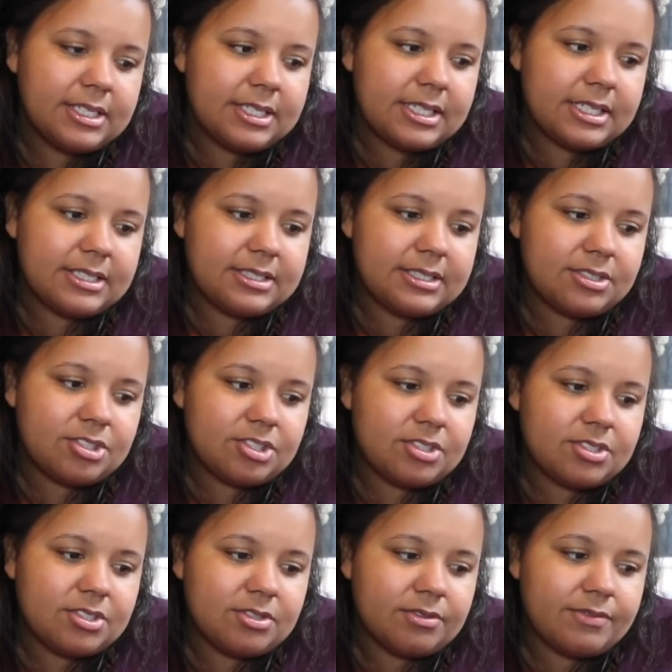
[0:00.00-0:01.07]
and it
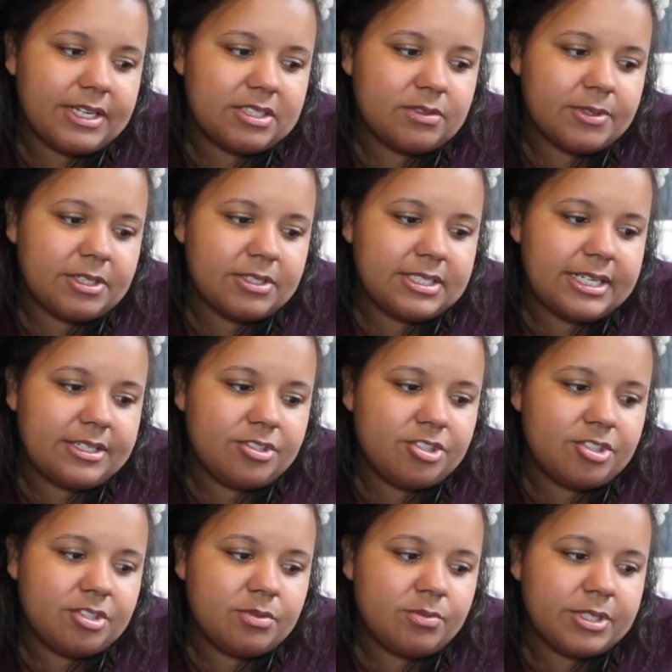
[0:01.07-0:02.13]
just sort of has about
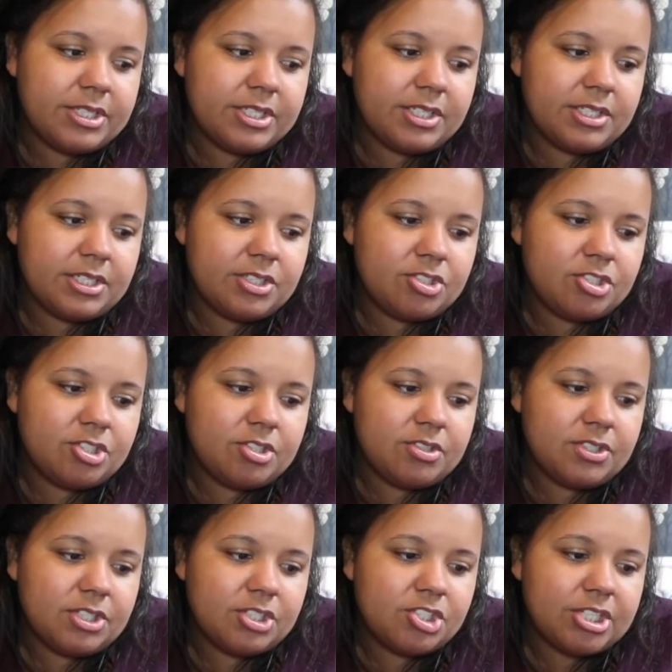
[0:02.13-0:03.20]
attention, willingness,
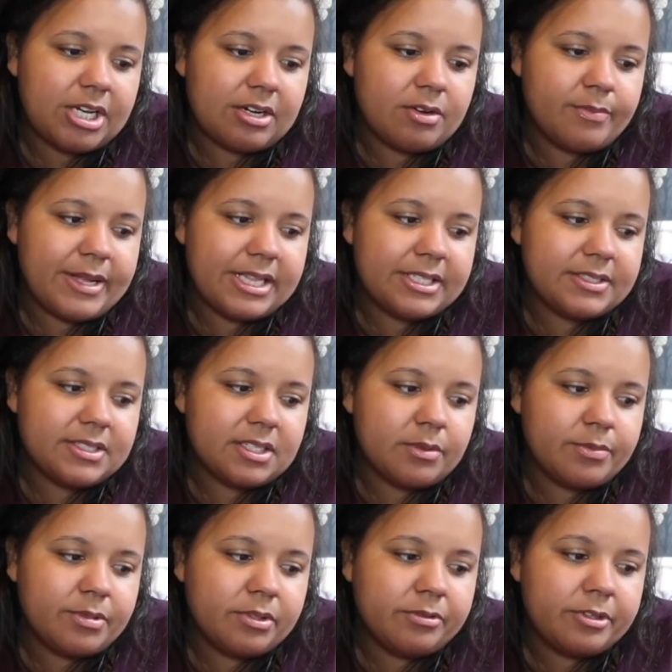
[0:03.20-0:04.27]
choosing a chakra balancing
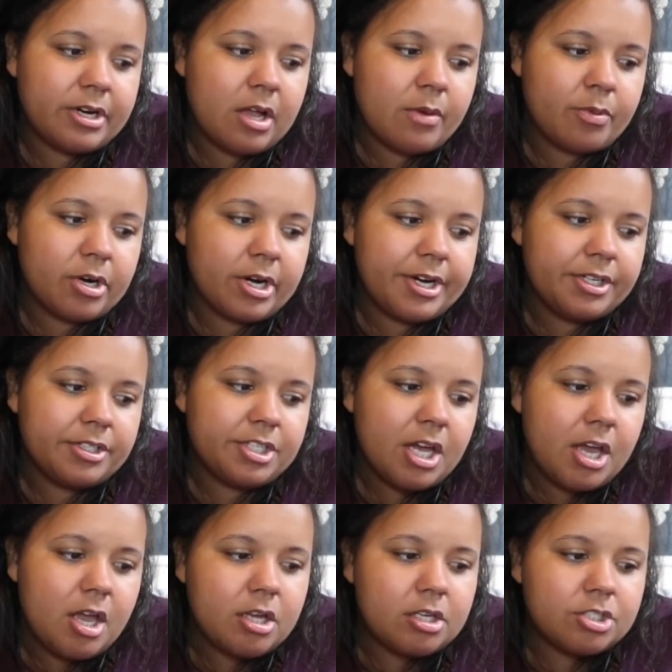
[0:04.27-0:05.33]
approach,
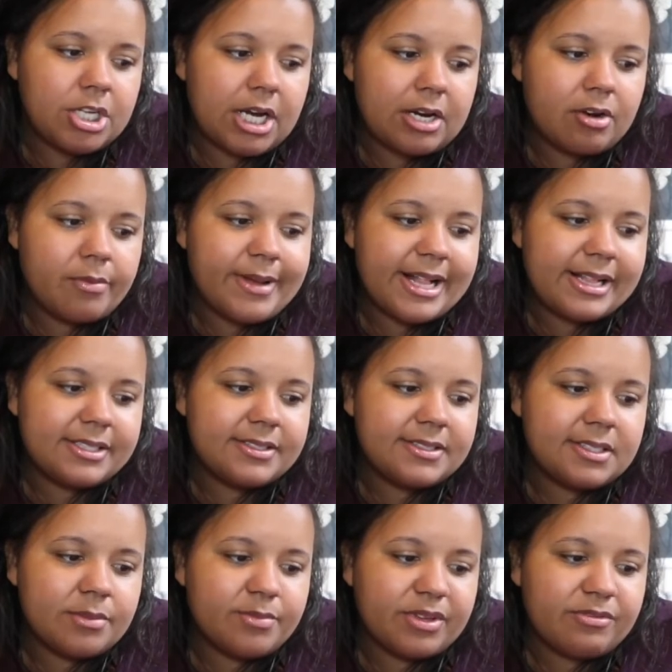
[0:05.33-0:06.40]
chakra
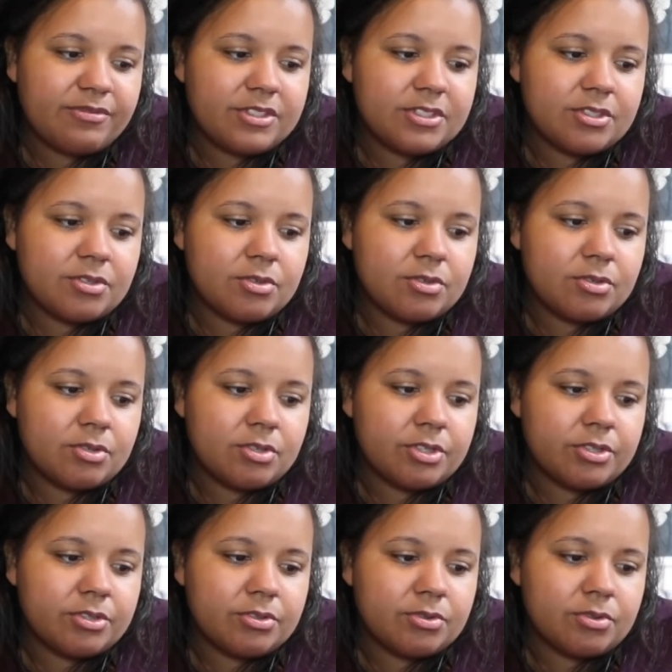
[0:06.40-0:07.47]
balancing by physical
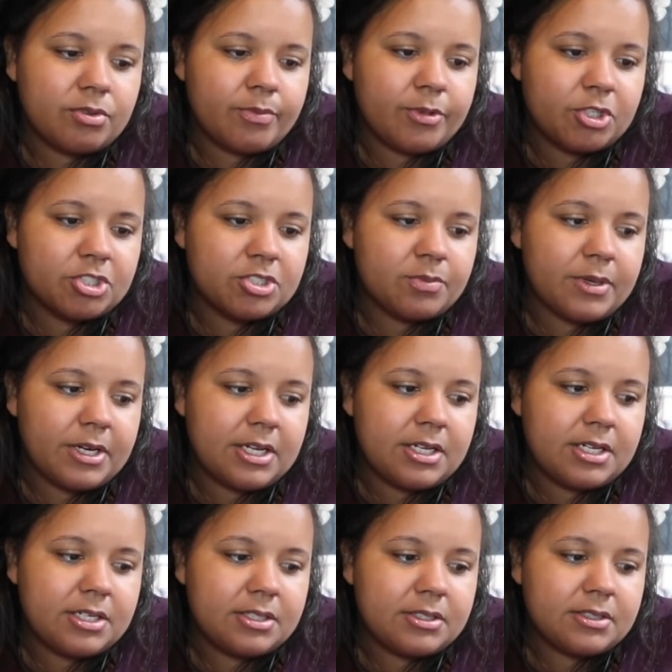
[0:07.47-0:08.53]
organs or body
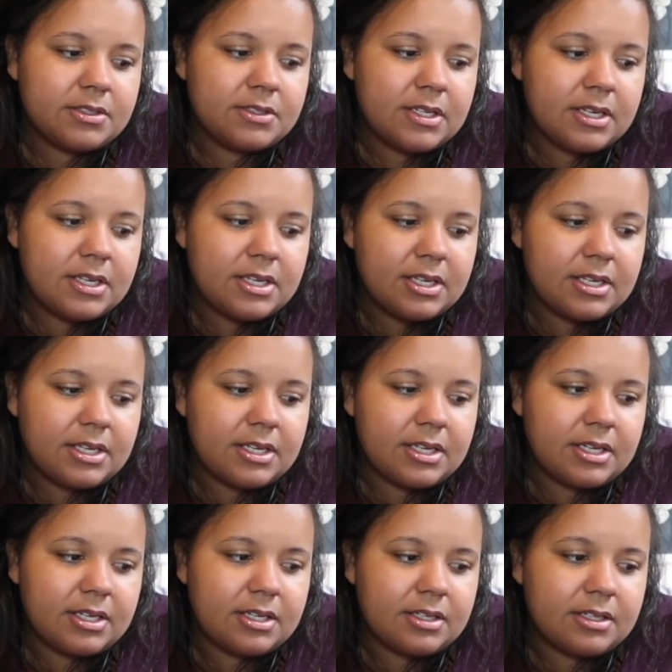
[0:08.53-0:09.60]
parts.
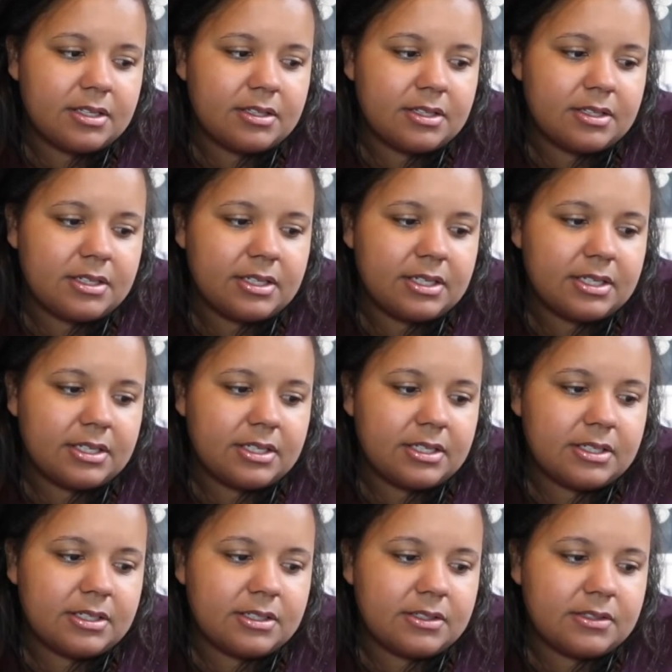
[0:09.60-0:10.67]
Then it
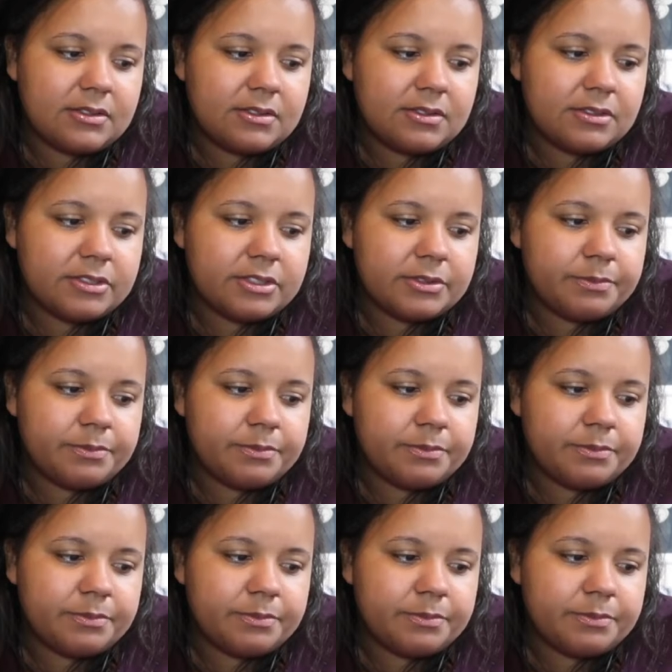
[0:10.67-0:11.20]
has